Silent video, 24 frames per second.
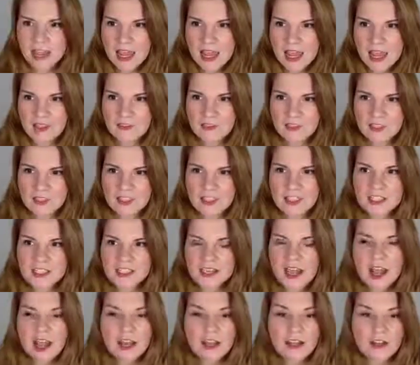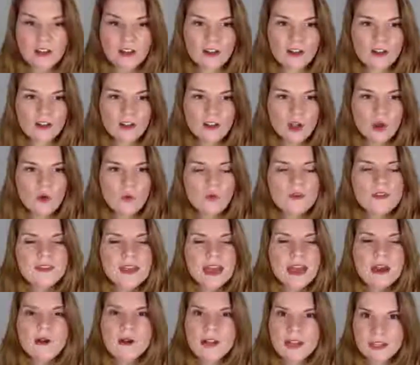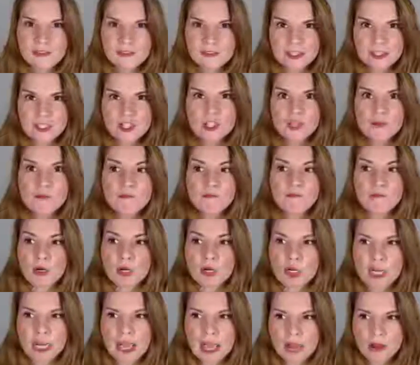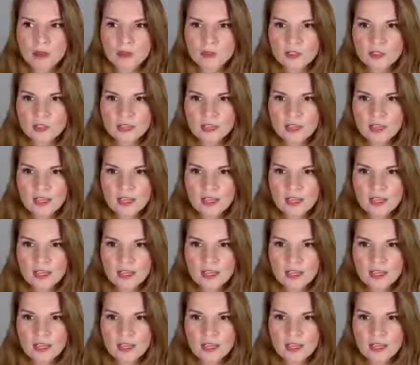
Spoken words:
and their desire without having to burn out,